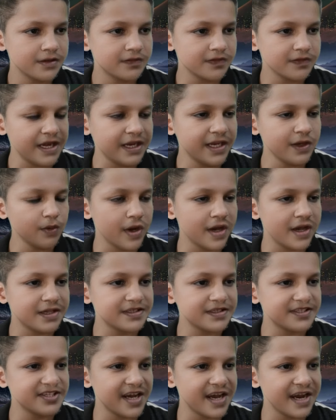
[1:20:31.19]
when he
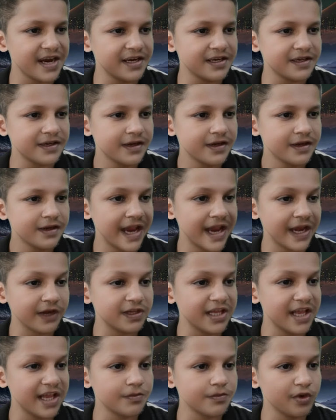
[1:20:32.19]
was a child, and
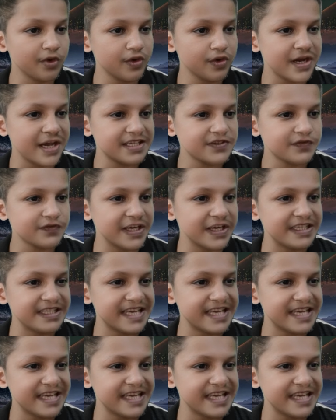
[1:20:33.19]
with Gamora's